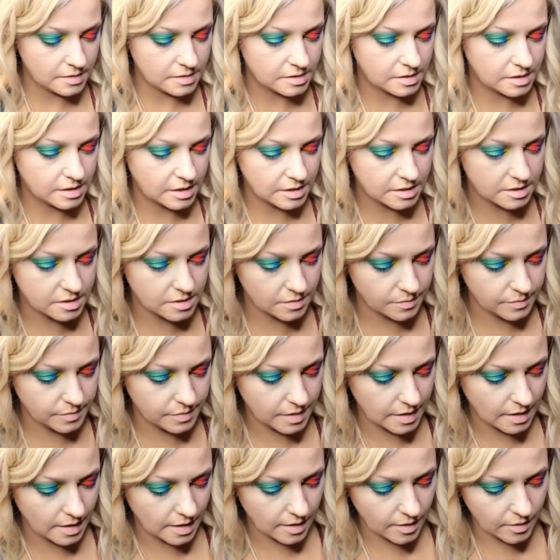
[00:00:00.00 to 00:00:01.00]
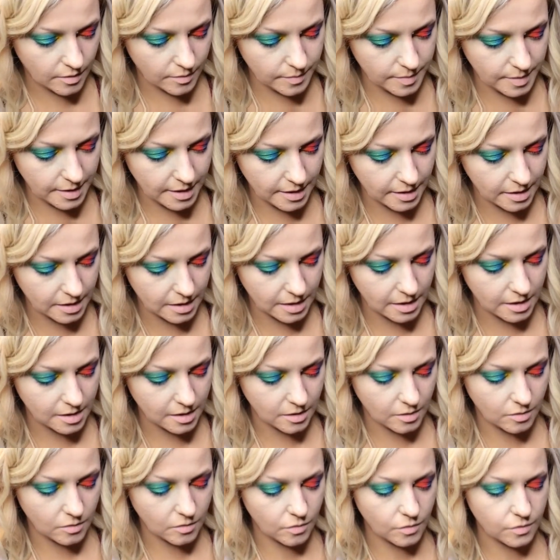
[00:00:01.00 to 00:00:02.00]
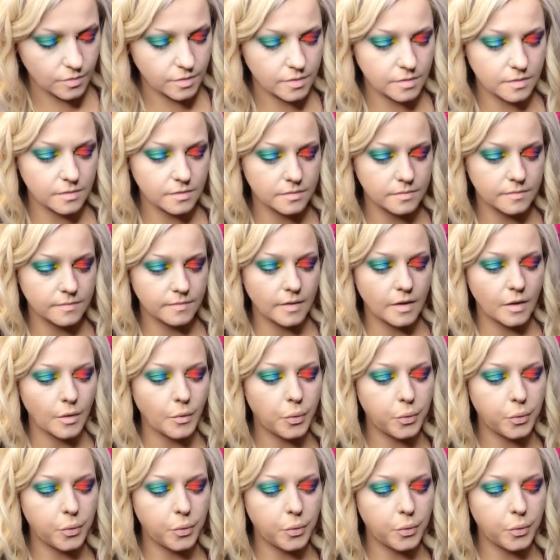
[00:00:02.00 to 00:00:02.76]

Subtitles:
Let's get some yellow back in the corner.